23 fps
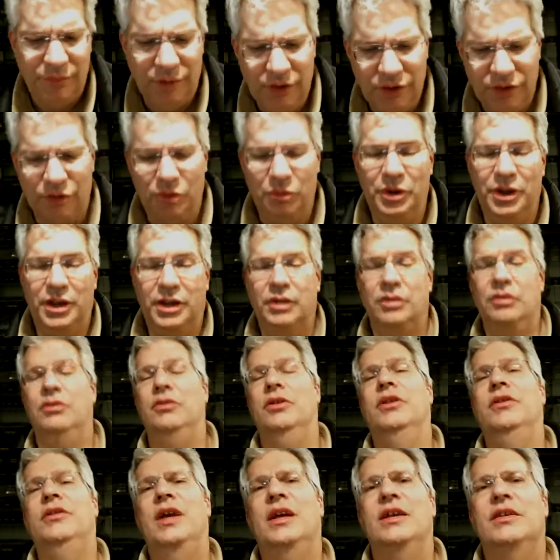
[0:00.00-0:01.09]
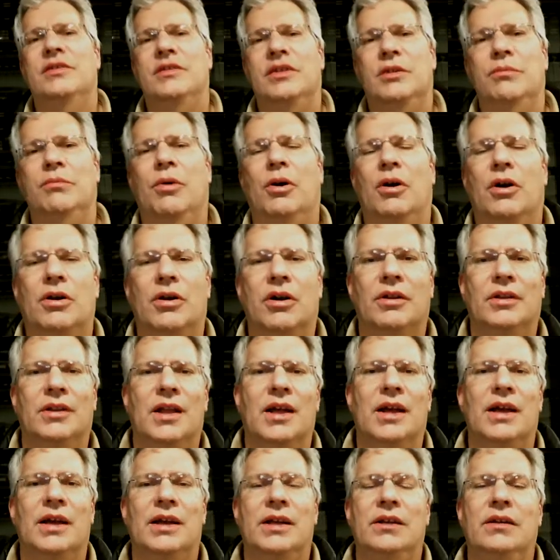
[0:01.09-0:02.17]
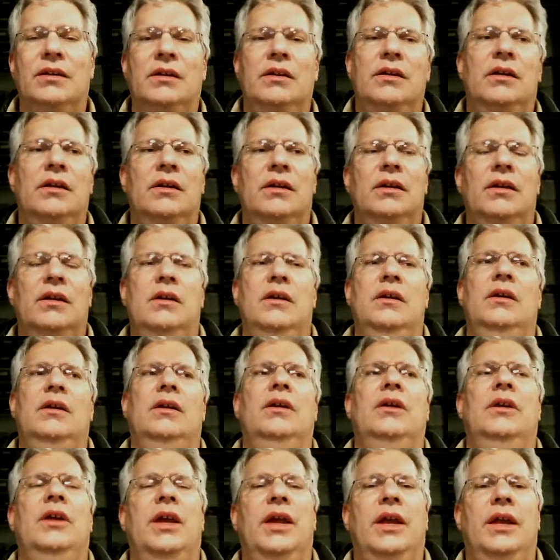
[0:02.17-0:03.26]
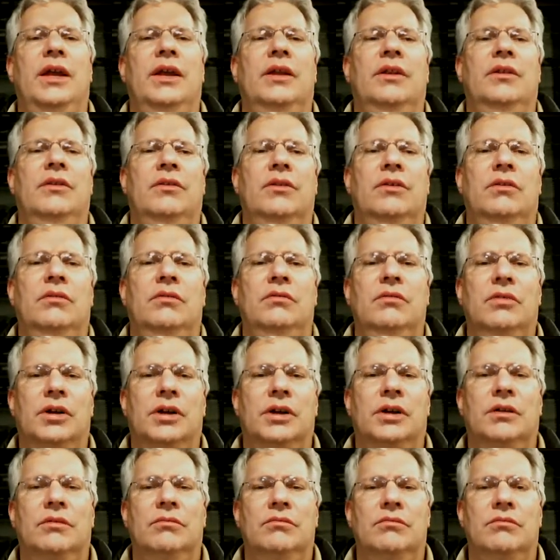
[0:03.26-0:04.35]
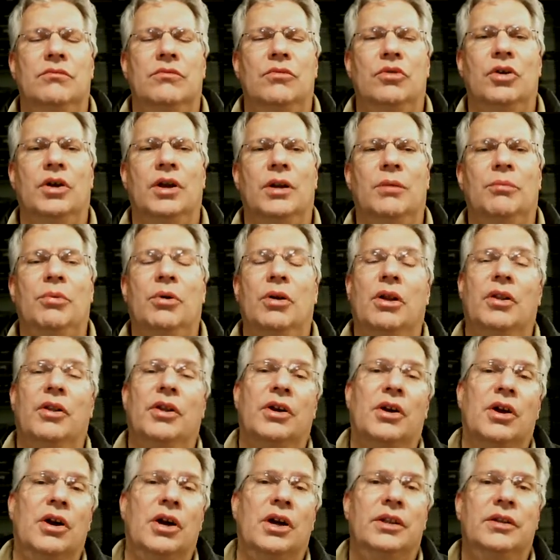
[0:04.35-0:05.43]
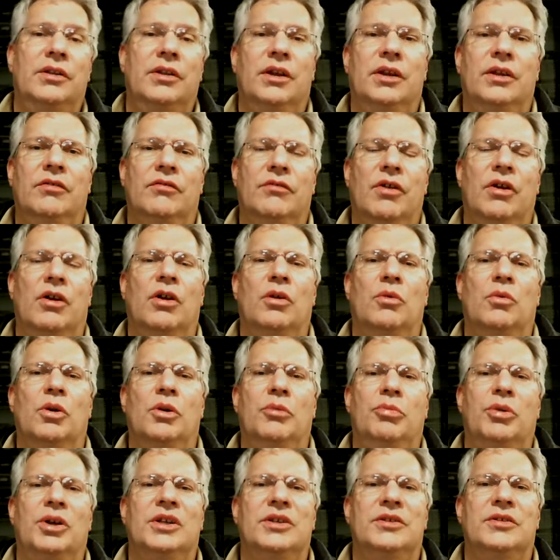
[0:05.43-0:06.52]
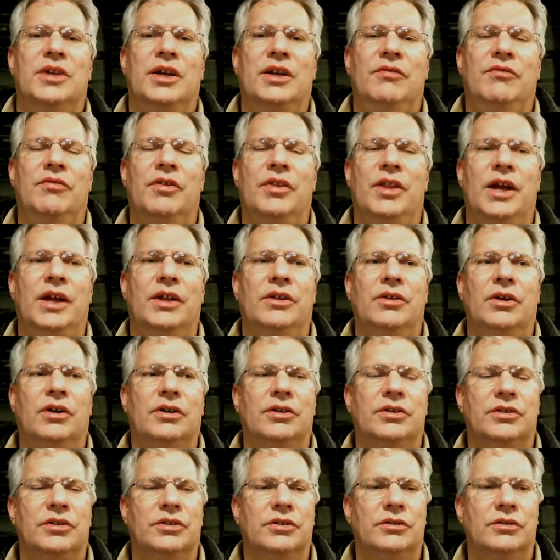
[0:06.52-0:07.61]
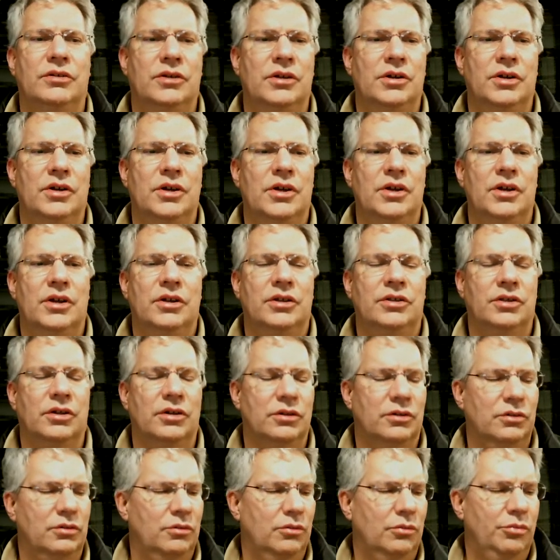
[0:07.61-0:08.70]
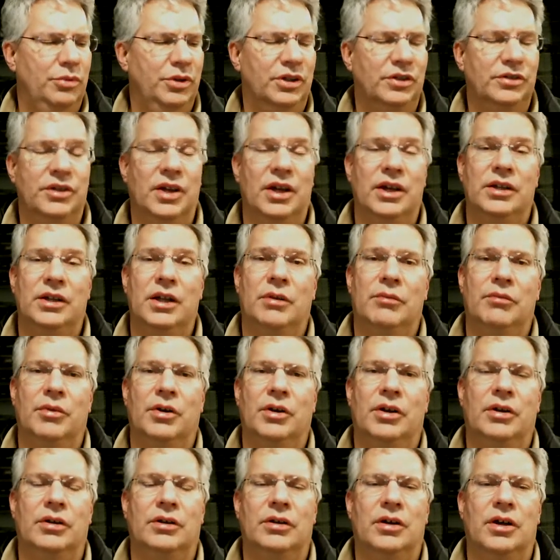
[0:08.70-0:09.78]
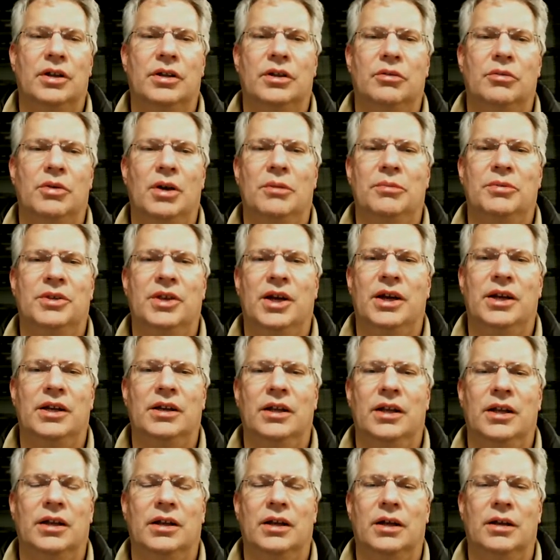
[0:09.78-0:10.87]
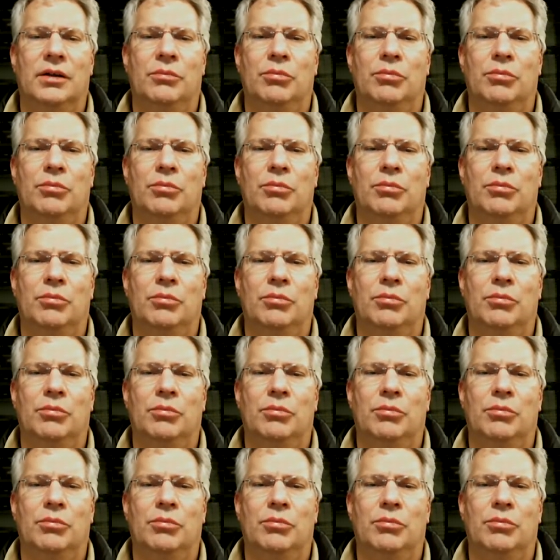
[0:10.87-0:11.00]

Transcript: so we can do the testing part online, and we're going to put all the content on our WordPress site for that also. So Bill signed up on the website, and I